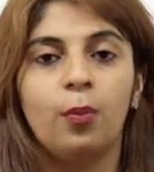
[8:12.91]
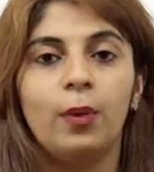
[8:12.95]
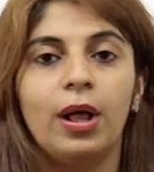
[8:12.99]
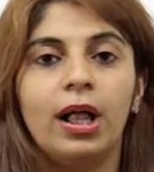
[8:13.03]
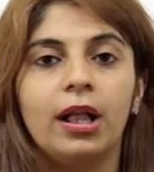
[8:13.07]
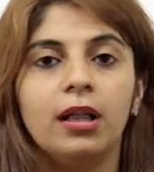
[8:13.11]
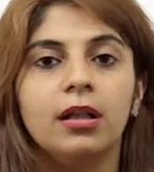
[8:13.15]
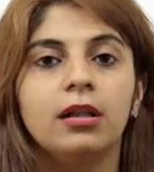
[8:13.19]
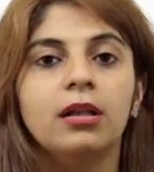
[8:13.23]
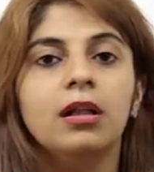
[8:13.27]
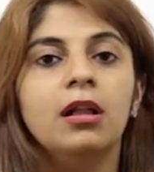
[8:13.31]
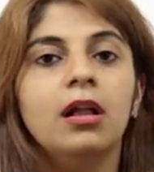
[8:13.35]

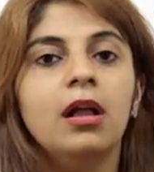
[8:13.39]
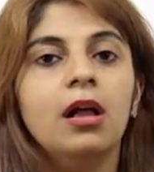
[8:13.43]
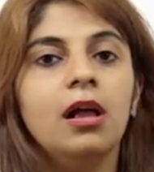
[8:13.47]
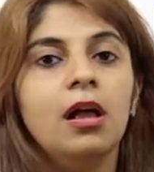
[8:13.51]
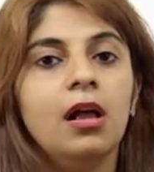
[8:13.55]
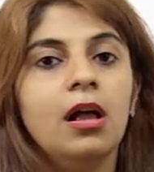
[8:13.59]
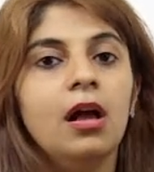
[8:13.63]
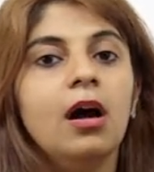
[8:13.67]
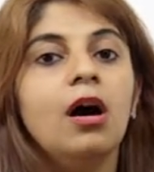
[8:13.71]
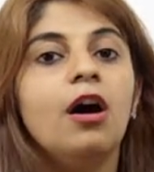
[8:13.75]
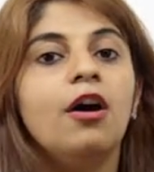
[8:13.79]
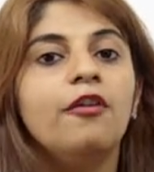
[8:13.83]
Well,
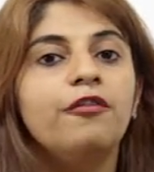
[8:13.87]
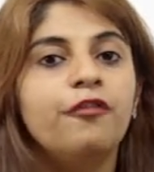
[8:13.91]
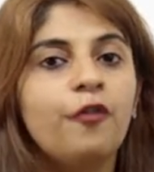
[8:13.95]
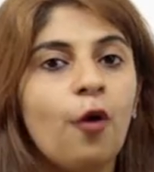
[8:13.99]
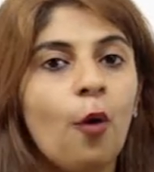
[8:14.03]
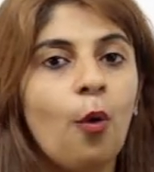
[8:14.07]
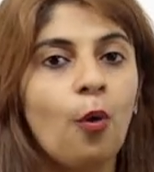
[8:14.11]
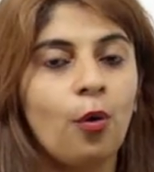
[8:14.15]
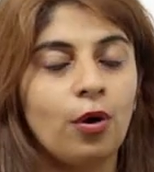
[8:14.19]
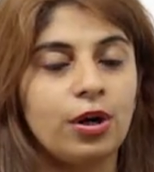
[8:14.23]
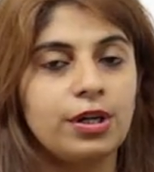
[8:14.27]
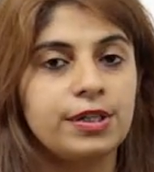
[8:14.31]
of
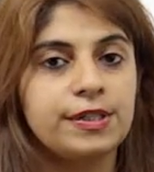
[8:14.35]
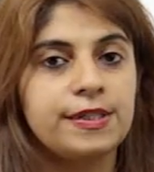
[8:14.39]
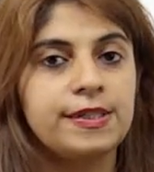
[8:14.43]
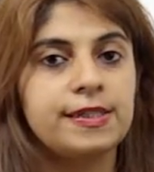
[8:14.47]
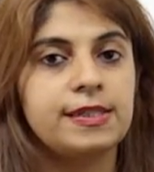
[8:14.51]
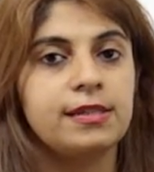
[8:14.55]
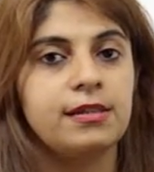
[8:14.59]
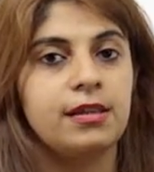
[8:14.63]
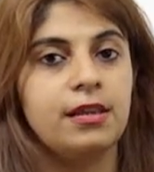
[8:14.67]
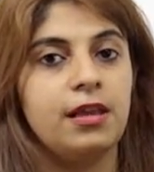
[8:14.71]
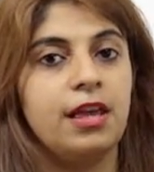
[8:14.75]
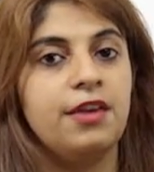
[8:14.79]

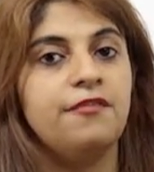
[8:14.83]
course,